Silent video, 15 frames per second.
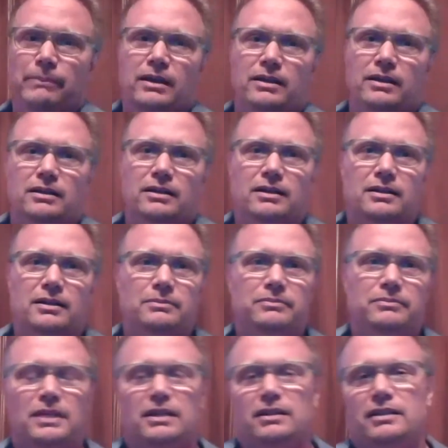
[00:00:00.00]
um,
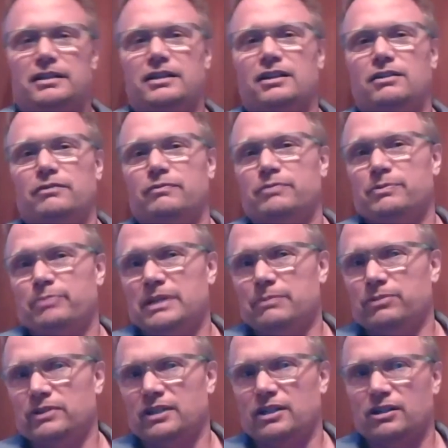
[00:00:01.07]
you know,
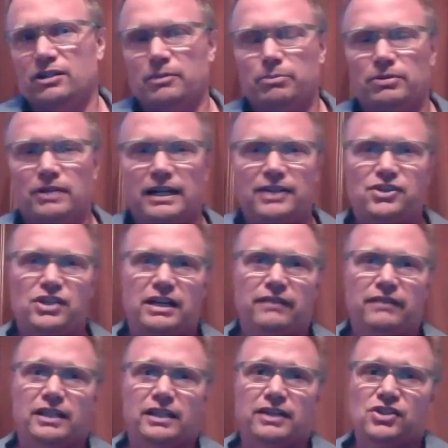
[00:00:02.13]
people that are depressed
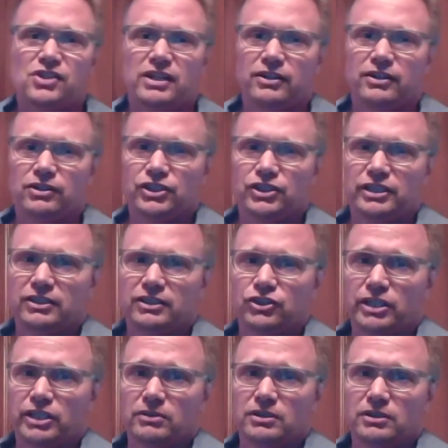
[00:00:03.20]
have less energy in
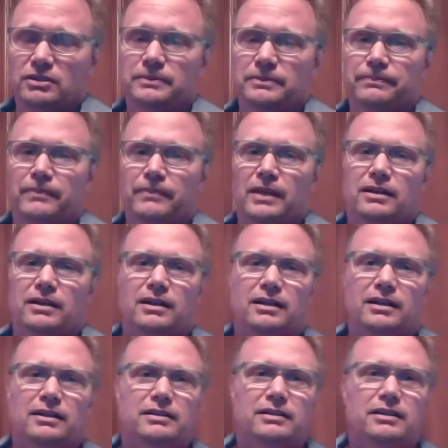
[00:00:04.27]
general,
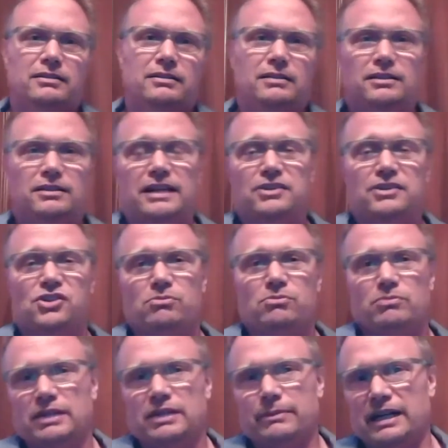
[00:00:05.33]
uh, and and
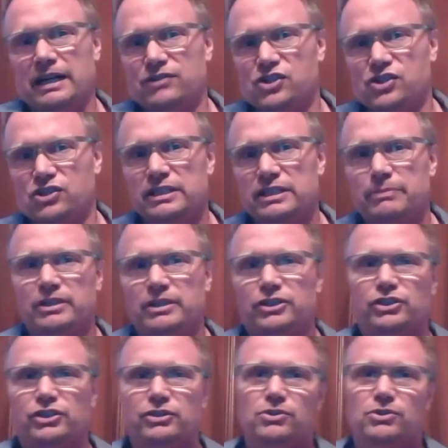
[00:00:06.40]
less they might have sleep
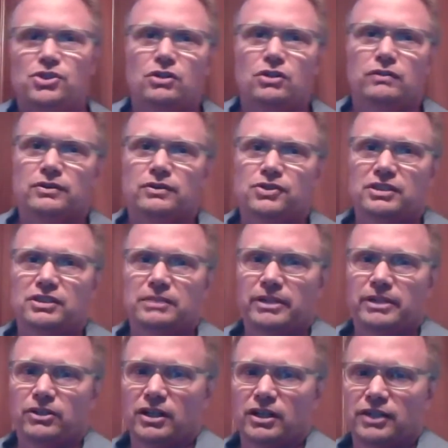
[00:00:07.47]
issues,
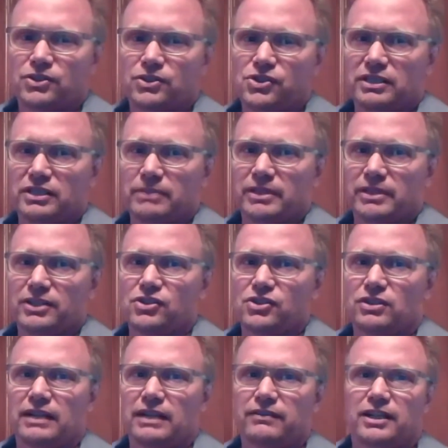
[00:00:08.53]
oversleeping or undersleeping, so
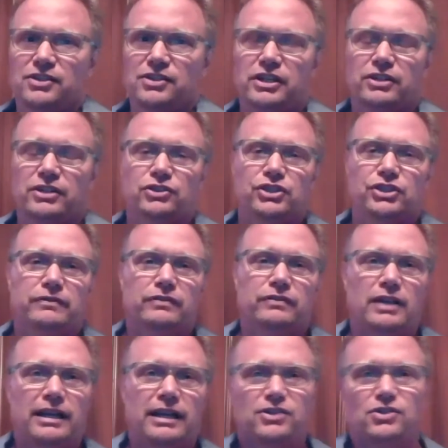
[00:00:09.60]
they have less energy for
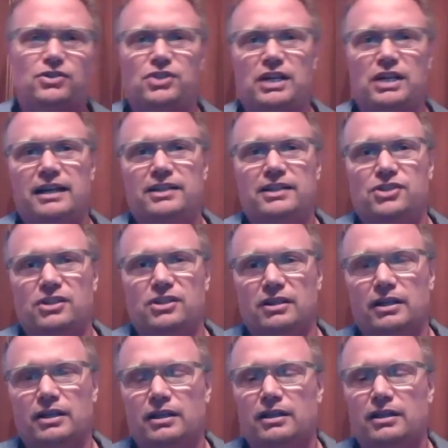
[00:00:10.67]
exercise. And
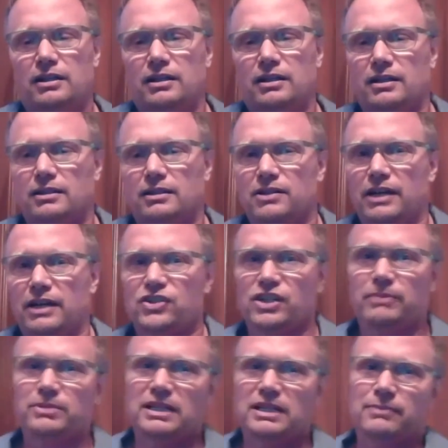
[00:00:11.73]
uh, I've
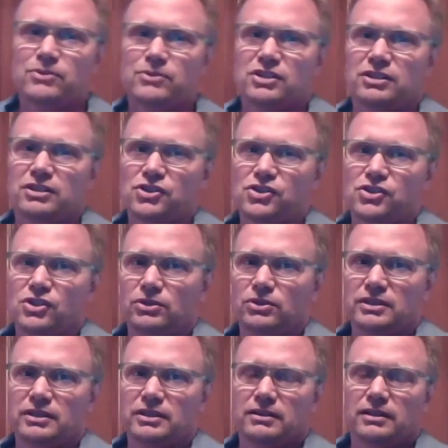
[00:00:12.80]
sometimes
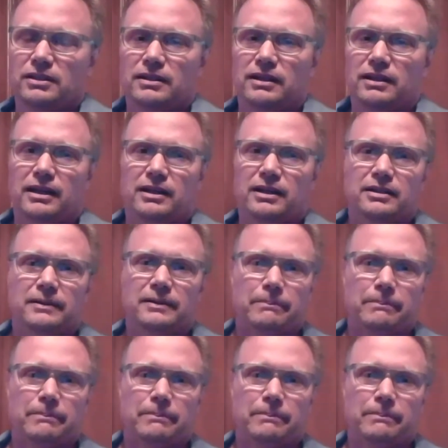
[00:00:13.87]
consulted on